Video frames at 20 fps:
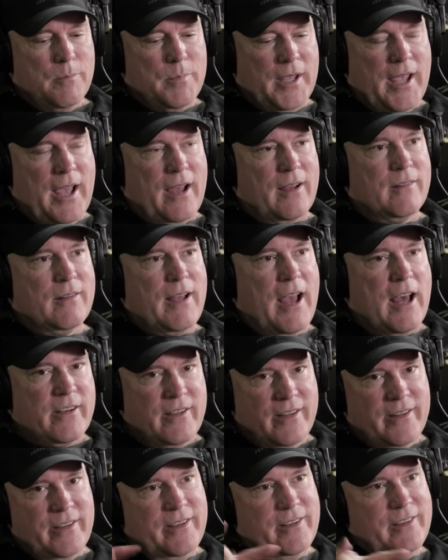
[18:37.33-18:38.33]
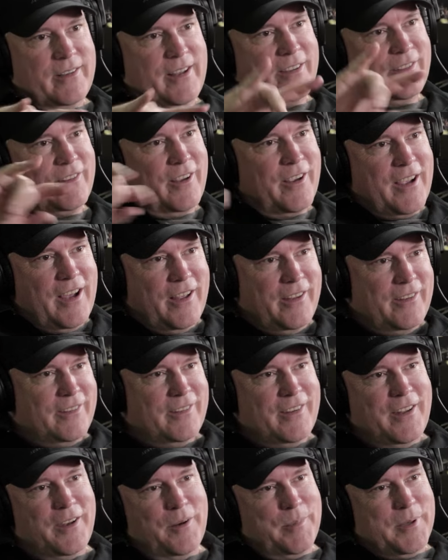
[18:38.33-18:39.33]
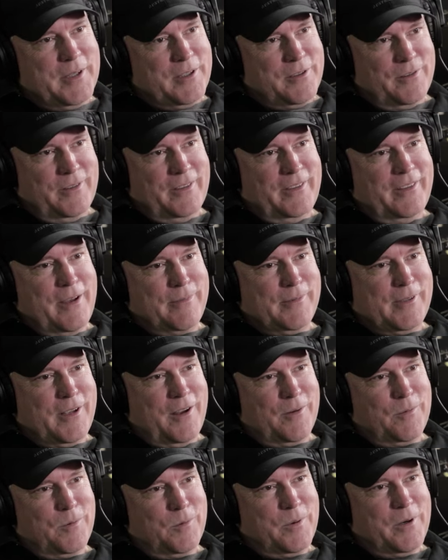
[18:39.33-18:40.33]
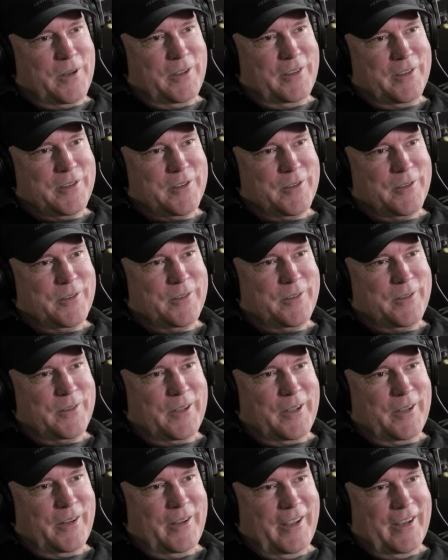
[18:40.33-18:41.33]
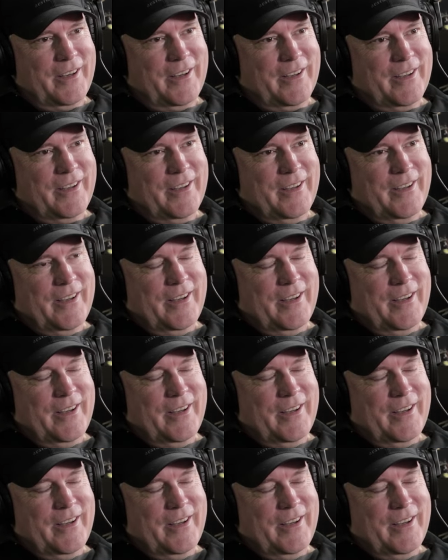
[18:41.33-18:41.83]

But yeah, how did I saw you guys in a picture in Adepticon were wearing the shirts during the